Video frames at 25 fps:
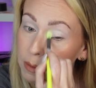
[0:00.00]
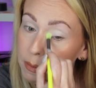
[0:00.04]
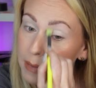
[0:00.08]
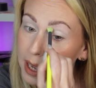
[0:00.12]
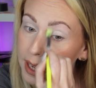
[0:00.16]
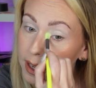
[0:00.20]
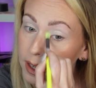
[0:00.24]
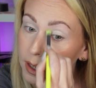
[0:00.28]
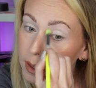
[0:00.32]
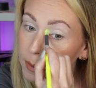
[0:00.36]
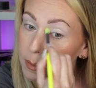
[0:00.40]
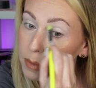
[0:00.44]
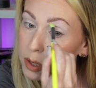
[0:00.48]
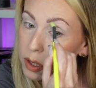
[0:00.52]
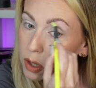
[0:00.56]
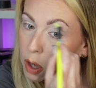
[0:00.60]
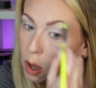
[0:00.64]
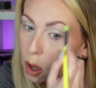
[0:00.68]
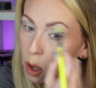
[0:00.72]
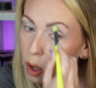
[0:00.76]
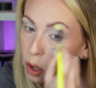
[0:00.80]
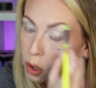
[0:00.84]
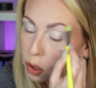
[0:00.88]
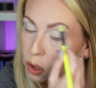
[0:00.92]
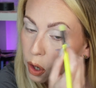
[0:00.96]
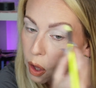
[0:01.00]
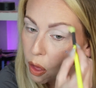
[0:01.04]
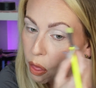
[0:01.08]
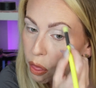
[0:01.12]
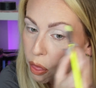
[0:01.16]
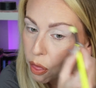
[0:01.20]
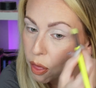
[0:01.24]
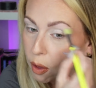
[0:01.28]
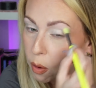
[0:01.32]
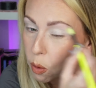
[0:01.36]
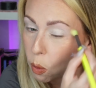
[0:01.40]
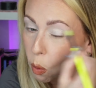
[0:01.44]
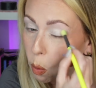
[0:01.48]
makeups on
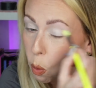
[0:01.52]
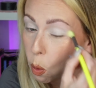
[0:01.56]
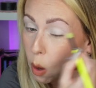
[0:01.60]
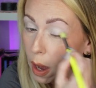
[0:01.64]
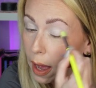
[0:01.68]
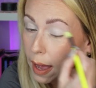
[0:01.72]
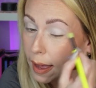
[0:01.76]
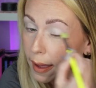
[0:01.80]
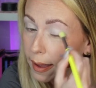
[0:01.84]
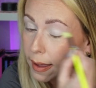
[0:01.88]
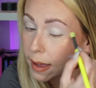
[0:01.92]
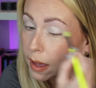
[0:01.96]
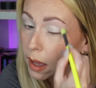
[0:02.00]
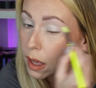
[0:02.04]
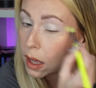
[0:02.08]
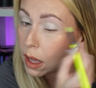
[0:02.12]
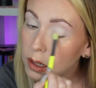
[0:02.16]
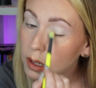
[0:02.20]
the way.